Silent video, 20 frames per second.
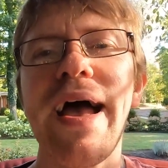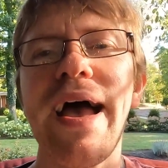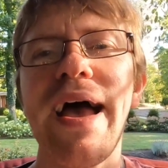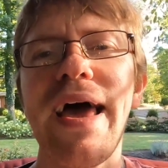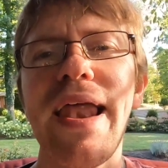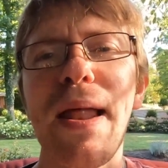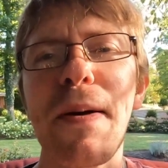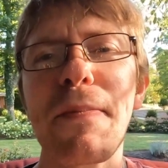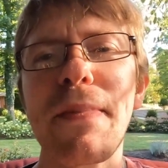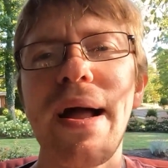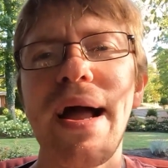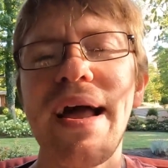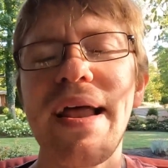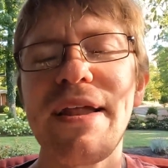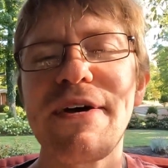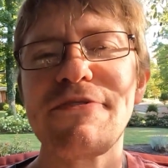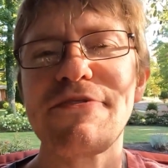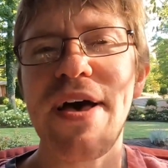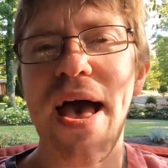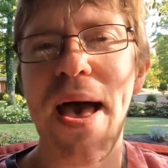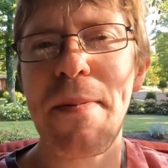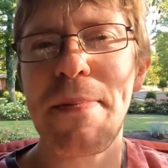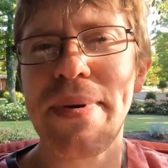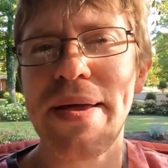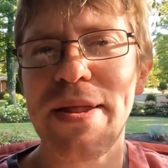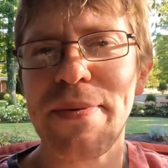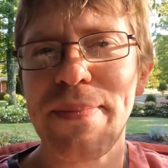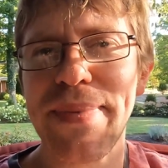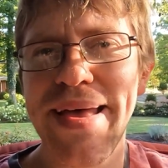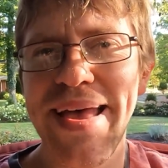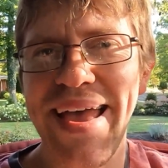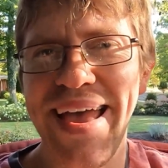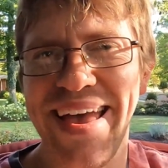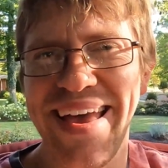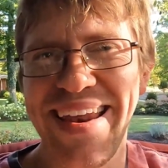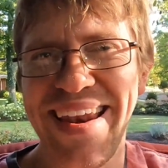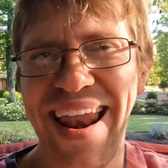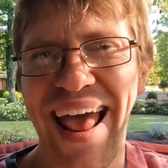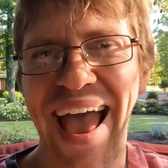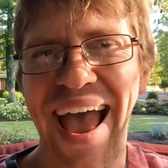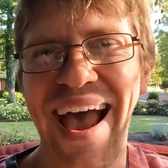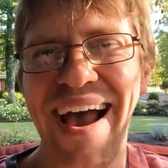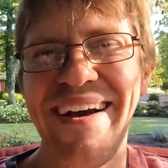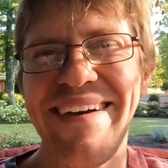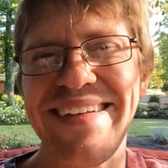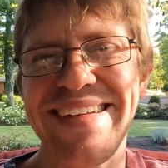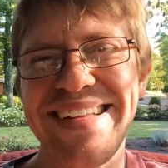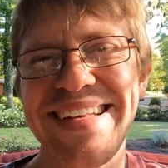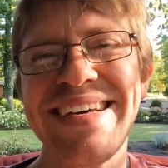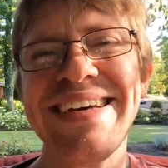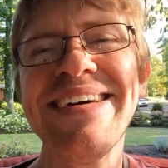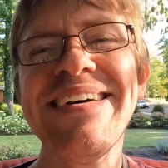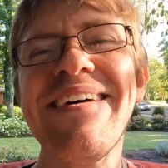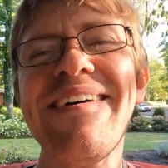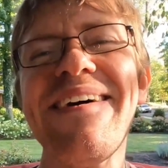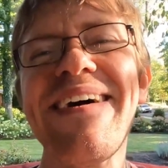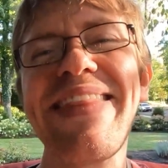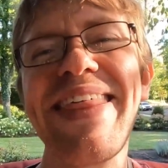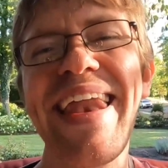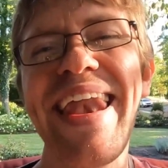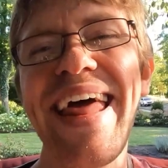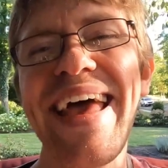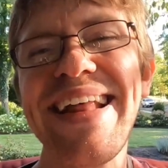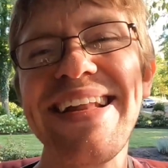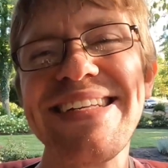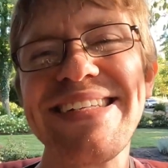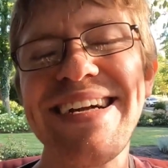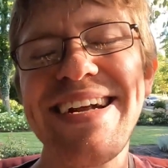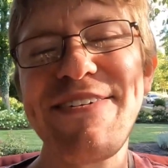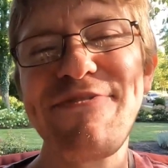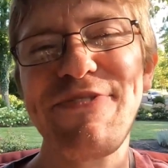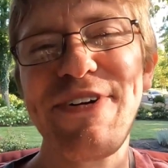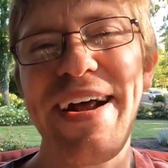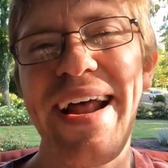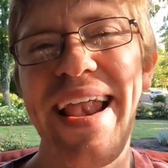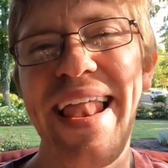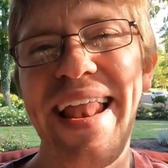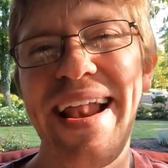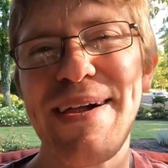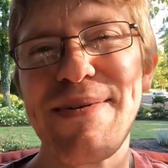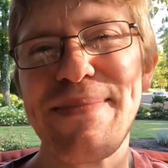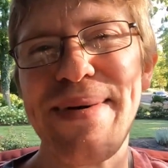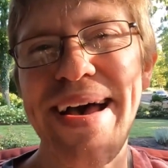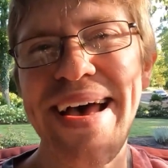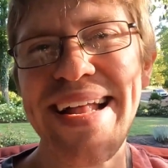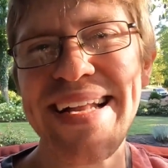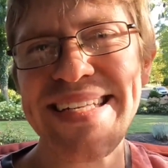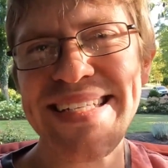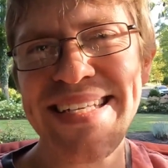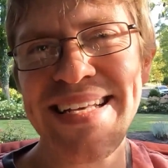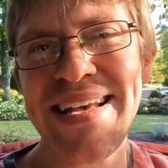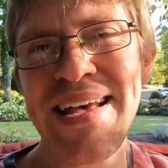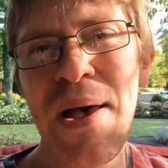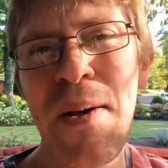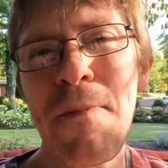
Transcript: and I'm kind of happy to be out with an injury for a little bit,